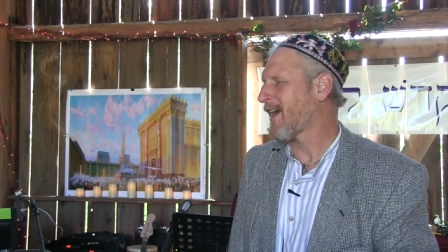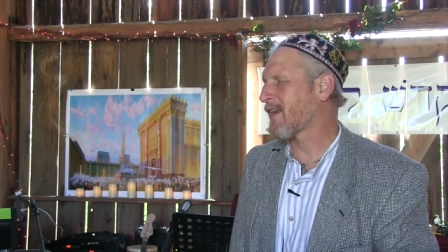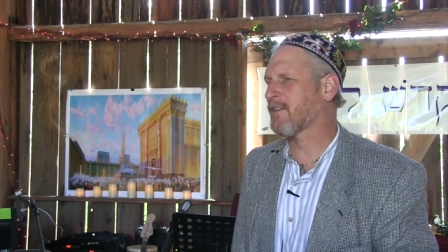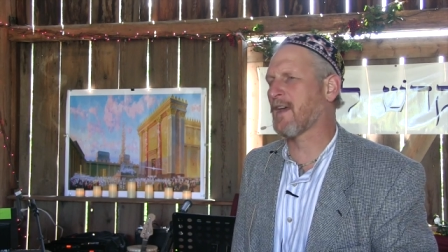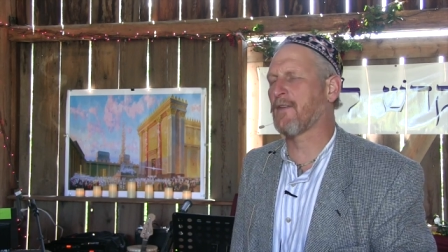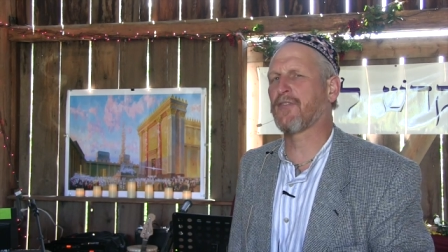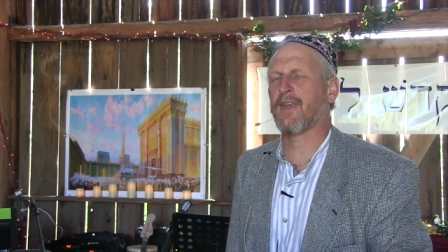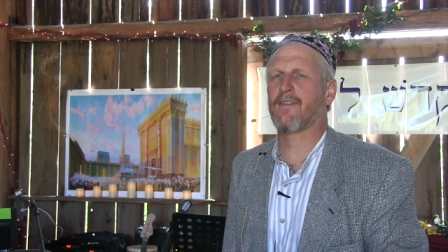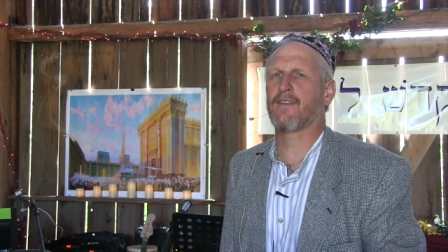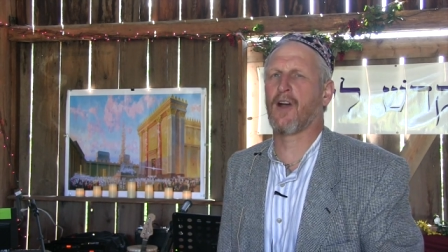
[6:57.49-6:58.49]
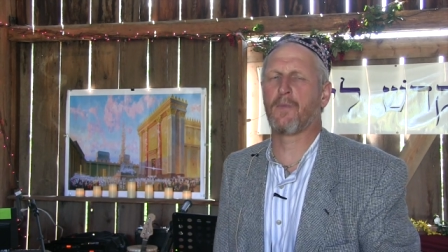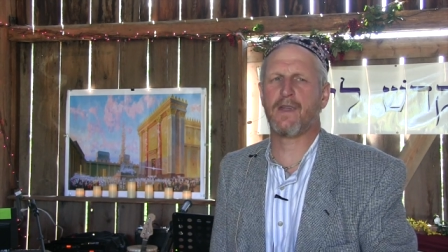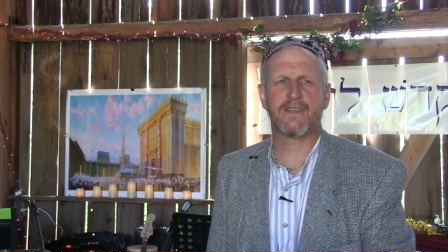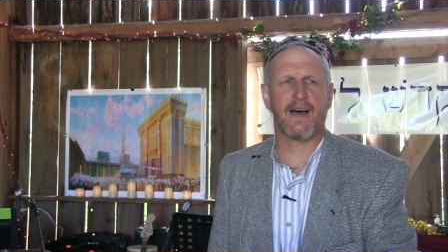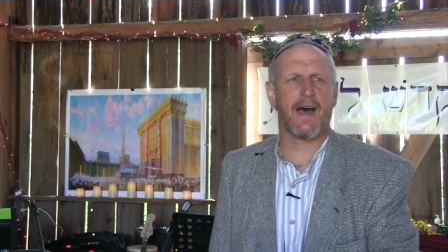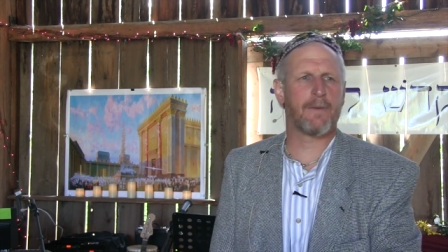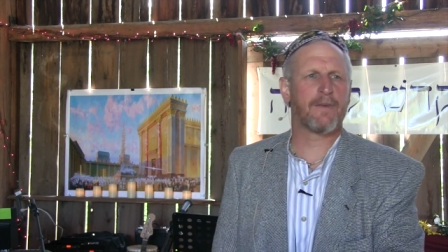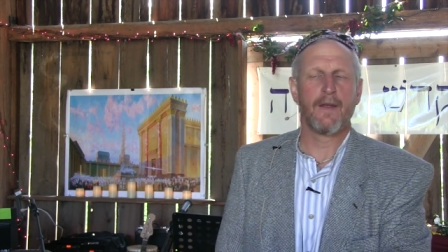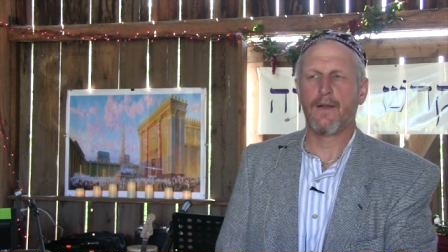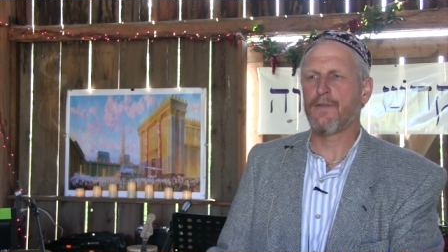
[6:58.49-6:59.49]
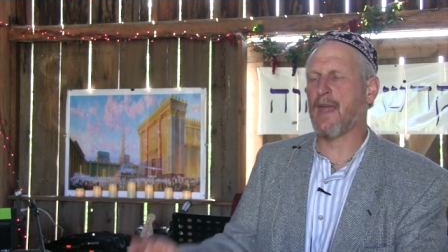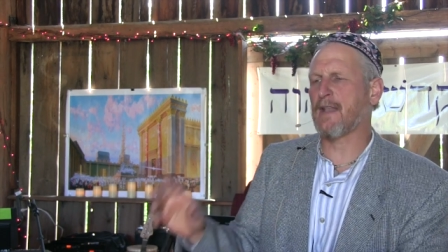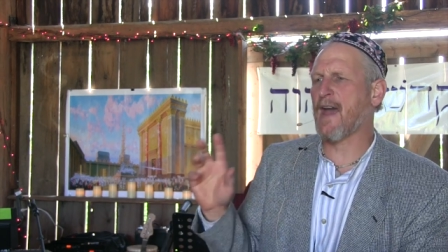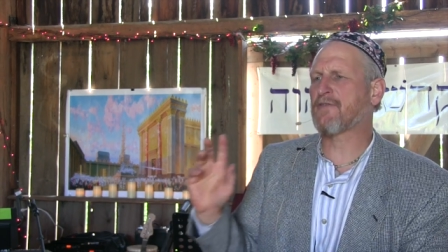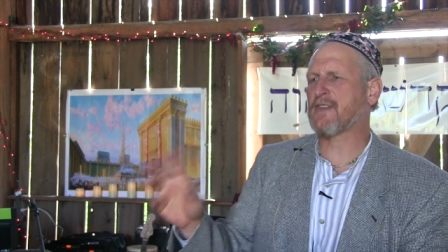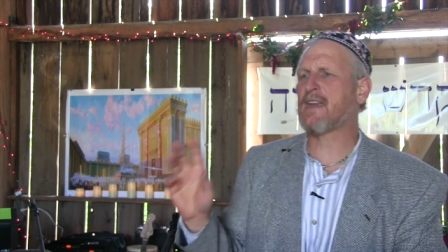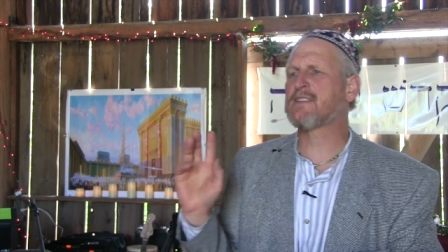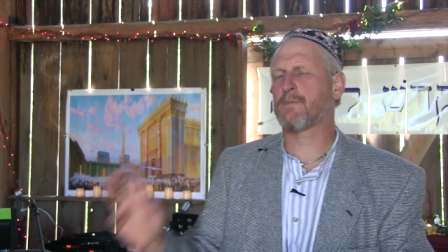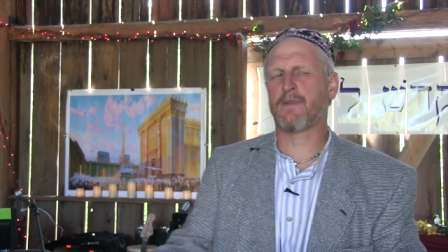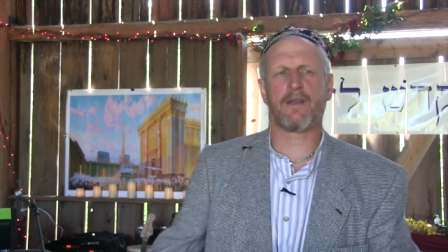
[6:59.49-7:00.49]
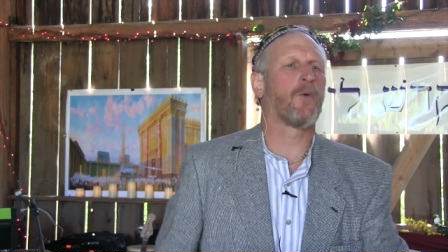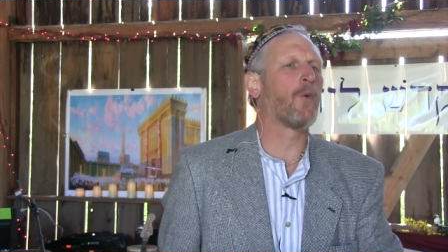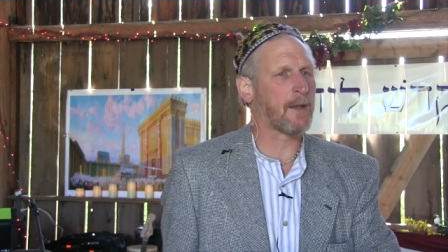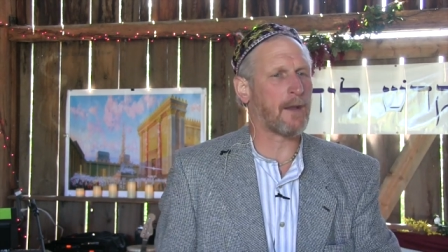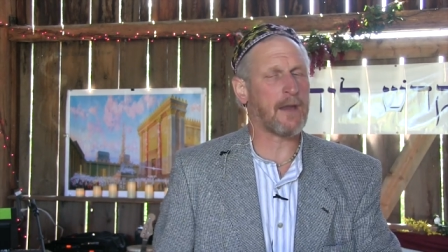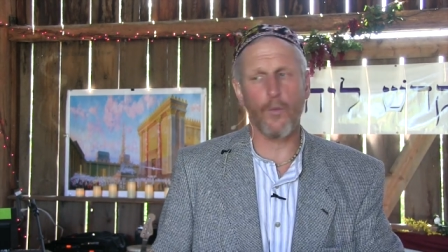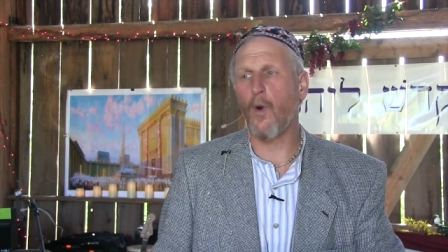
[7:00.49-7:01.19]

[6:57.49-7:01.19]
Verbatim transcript: And as I've said so many times, they left Egypt in, one, in